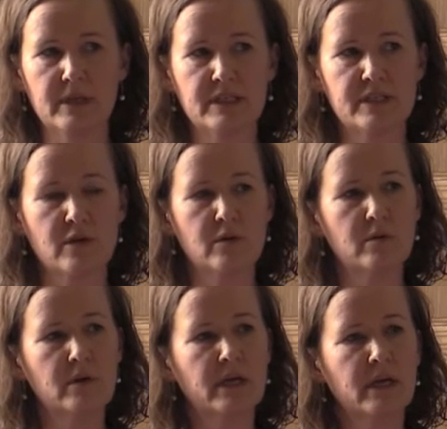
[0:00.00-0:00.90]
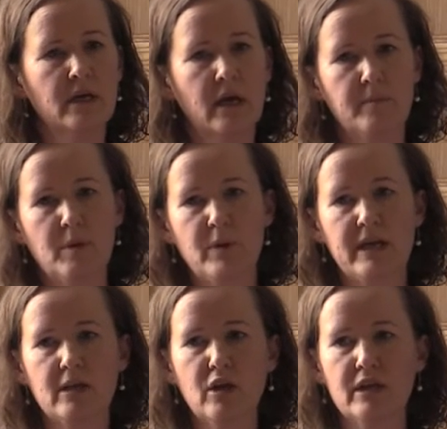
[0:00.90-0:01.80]
So, I mean, we
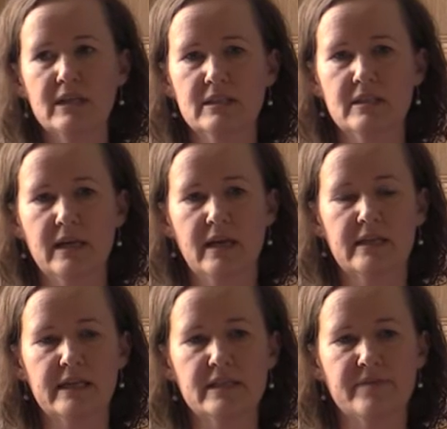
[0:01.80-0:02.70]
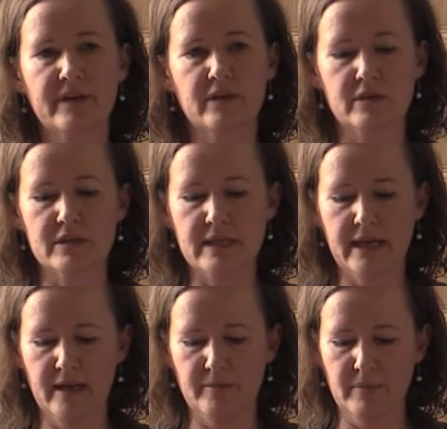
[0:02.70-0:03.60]
can look at these figures
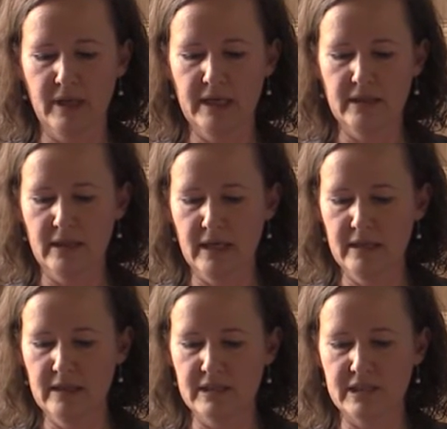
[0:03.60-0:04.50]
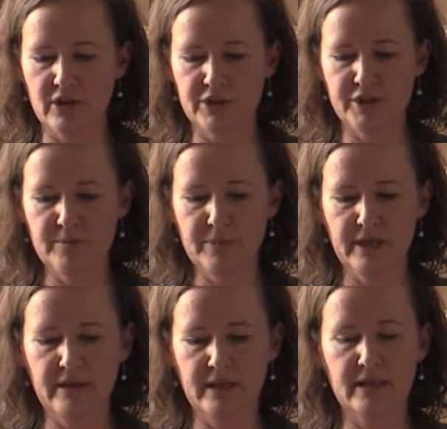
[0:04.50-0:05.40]
in the discussion, but
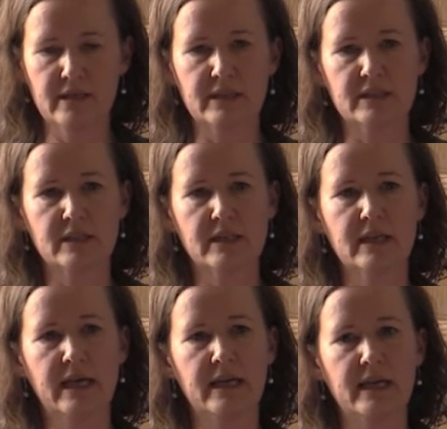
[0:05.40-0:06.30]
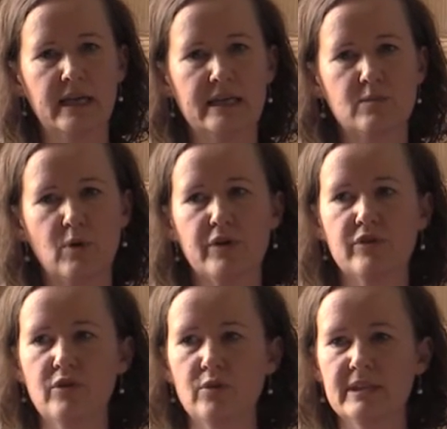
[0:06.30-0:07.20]
I think that it's
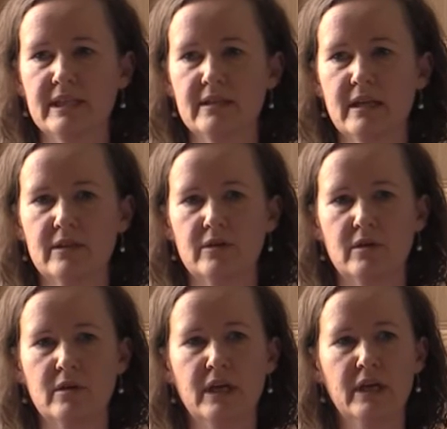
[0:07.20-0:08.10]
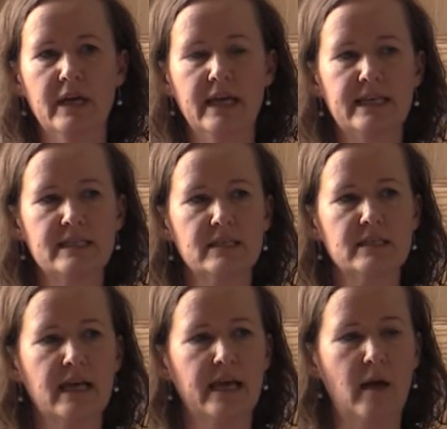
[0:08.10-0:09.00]
worth noting that there
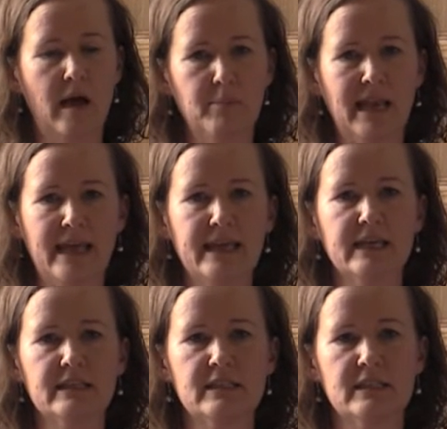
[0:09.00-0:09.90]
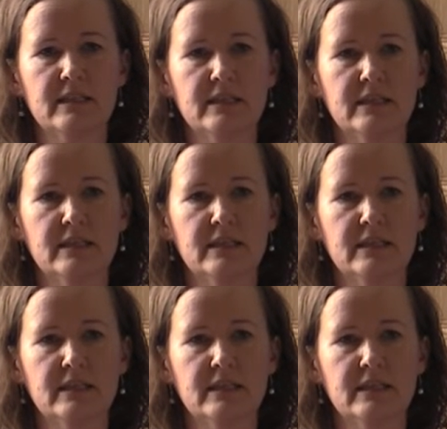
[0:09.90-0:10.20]
isn't a blanket